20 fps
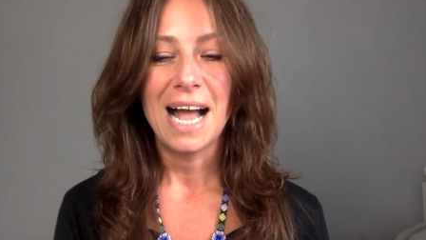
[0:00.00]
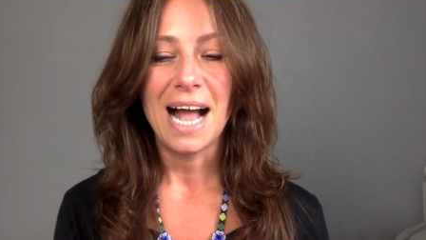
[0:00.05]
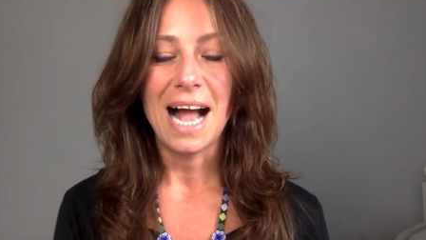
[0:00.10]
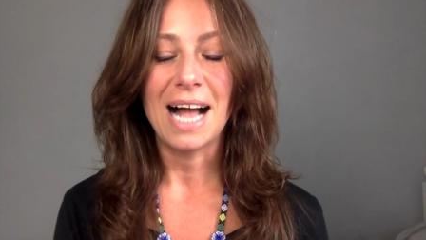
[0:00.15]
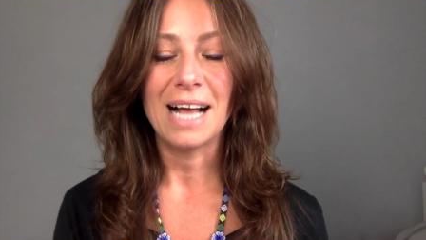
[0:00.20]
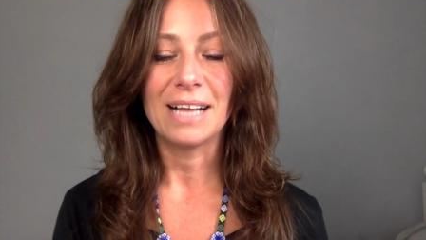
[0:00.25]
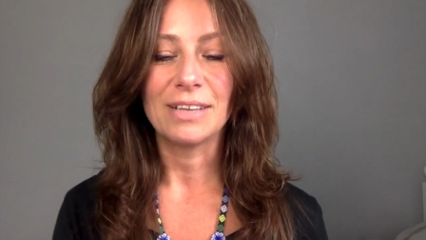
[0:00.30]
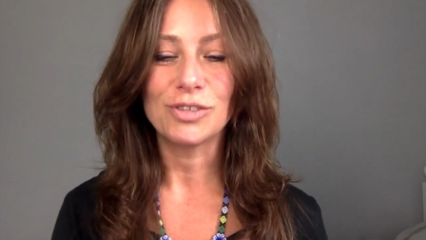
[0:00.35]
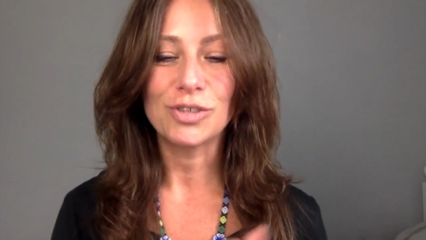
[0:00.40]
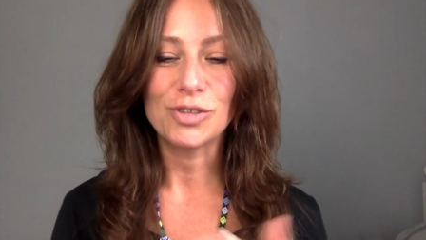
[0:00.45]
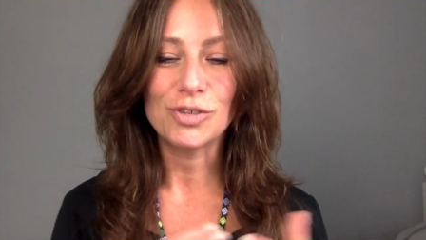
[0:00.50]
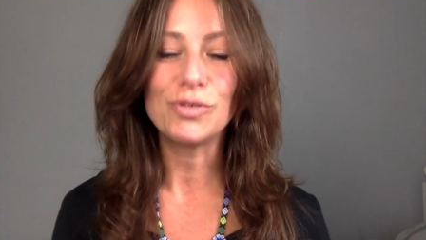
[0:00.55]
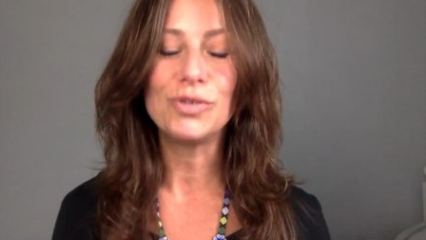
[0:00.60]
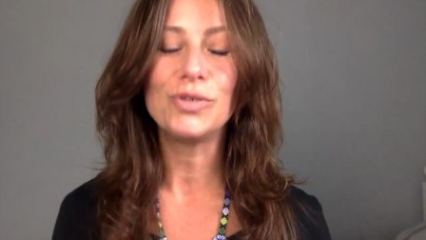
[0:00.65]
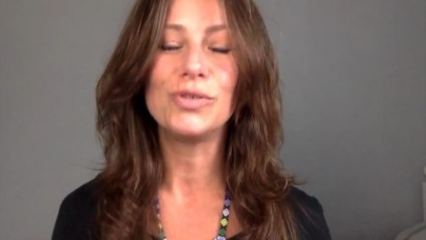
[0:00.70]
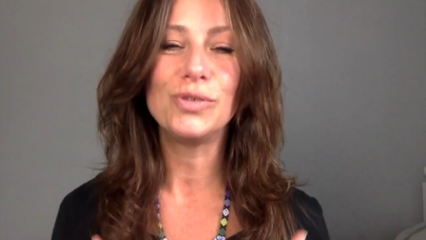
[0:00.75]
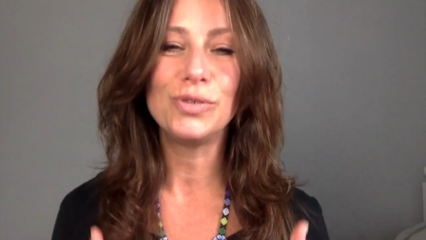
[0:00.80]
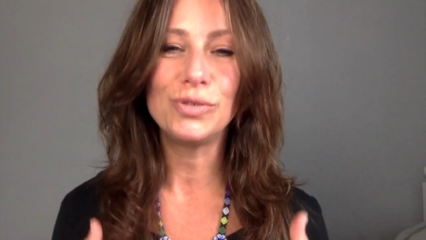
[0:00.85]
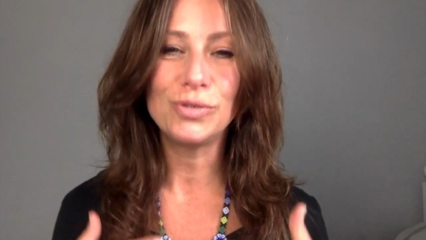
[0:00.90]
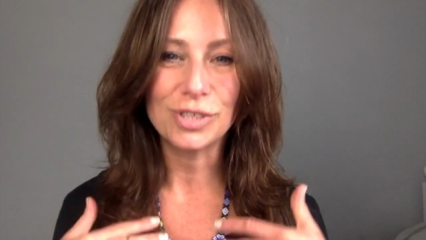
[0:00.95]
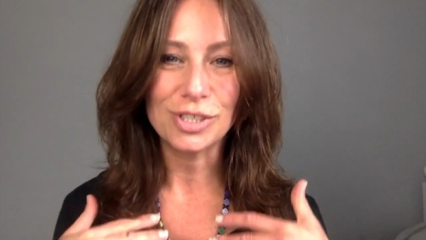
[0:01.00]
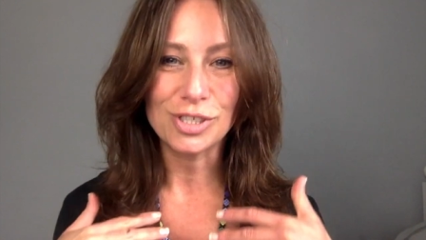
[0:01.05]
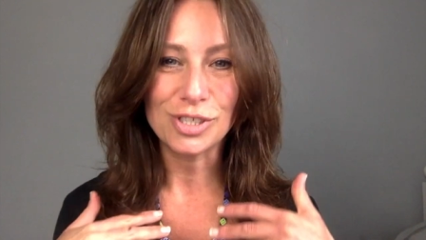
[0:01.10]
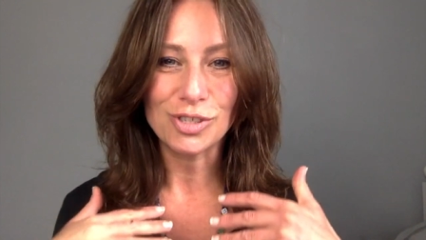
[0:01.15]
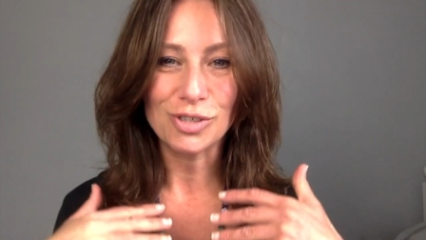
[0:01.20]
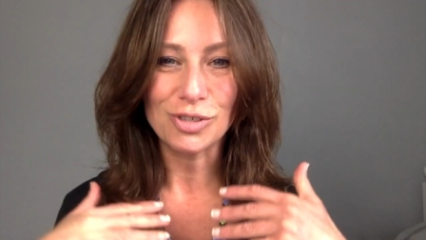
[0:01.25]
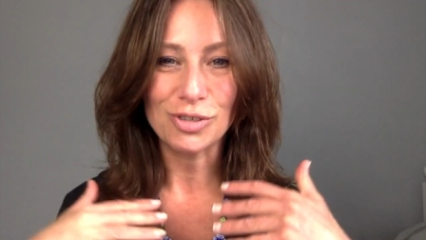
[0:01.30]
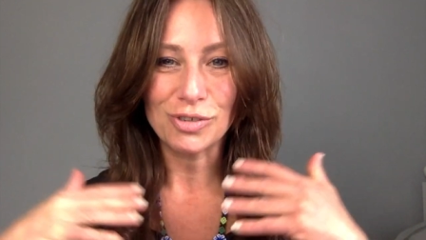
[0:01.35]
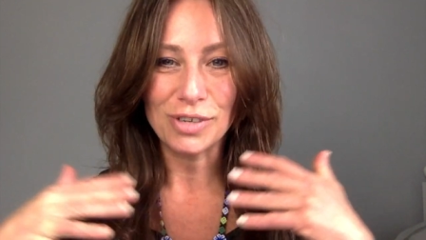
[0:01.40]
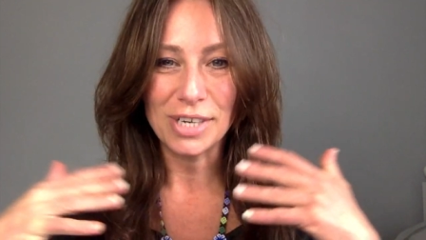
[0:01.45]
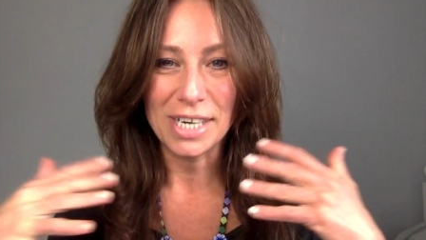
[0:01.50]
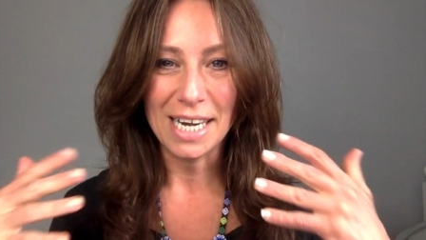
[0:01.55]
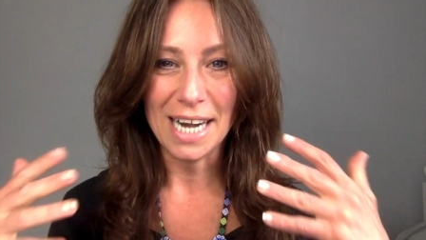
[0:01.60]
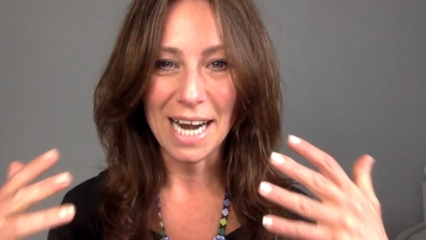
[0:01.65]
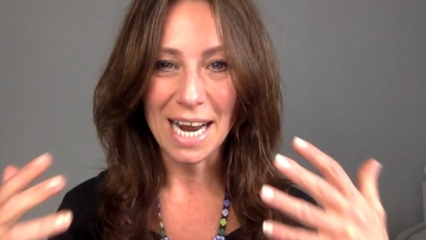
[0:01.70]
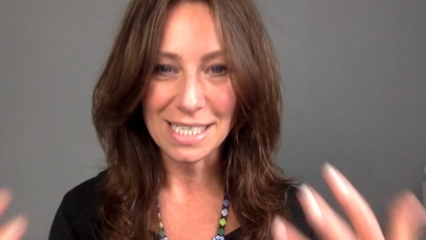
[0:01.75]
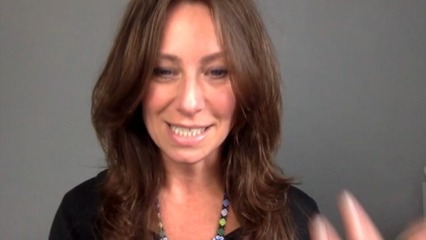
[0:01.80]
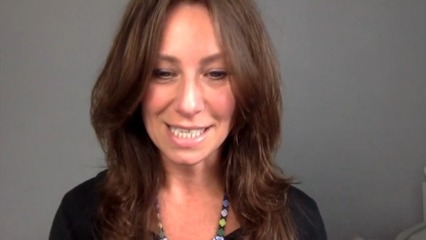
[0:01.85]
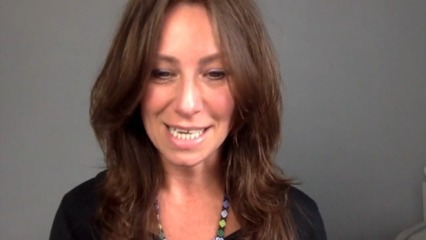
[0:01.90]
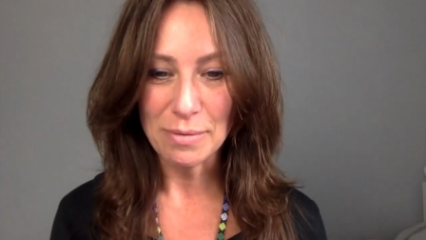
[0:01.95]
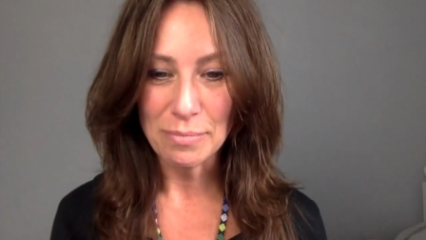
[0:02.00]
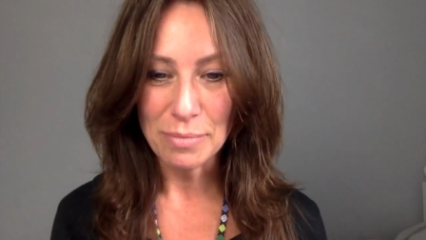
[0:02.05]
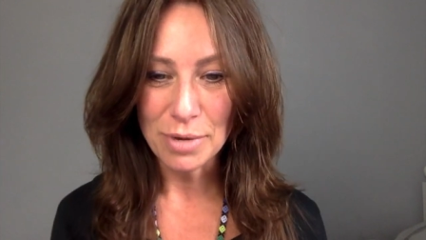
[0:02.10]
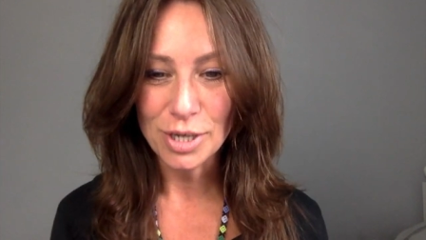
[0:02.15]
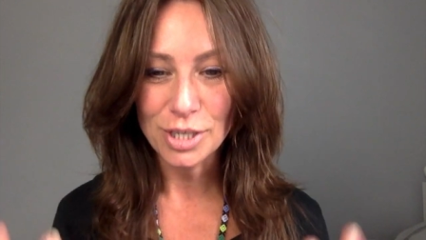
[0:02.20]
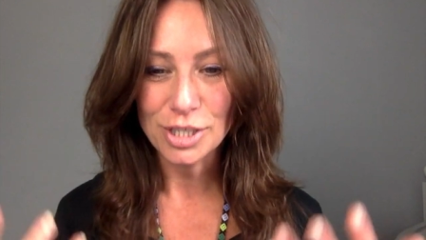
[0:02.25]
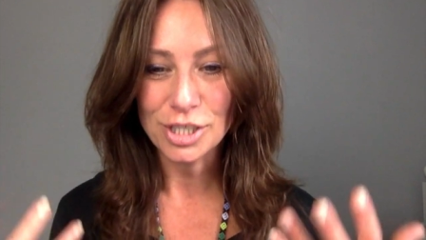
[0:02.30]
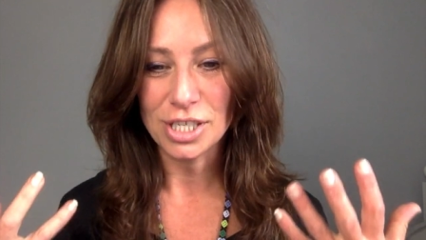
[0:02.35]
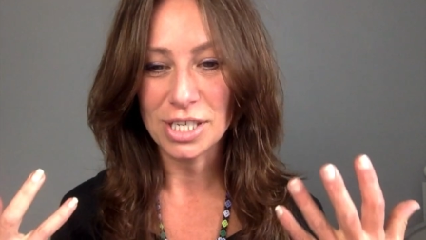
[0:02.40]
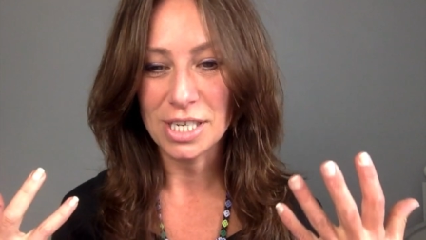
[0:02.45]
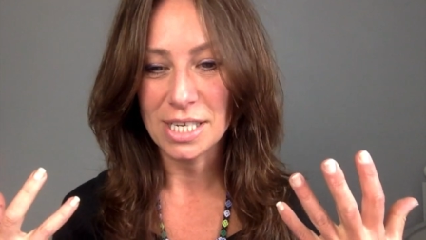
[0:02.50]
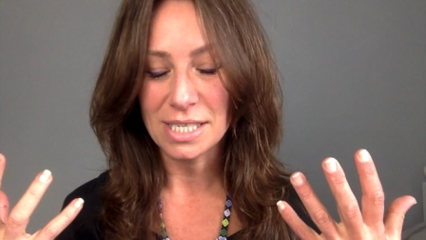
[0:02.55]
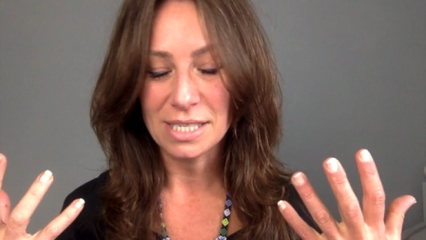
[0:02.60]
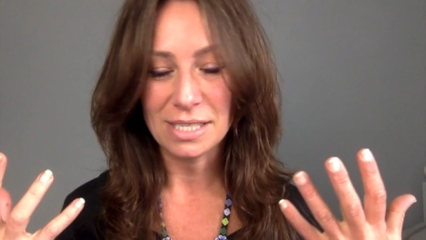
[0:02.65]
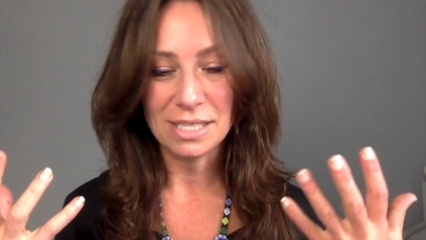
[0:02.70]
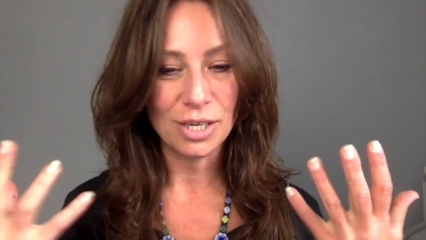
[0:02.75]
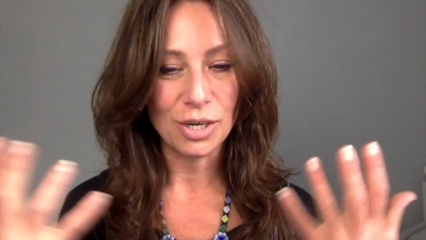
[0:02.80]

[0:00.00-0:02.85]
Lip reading: And through the story and as it emerges,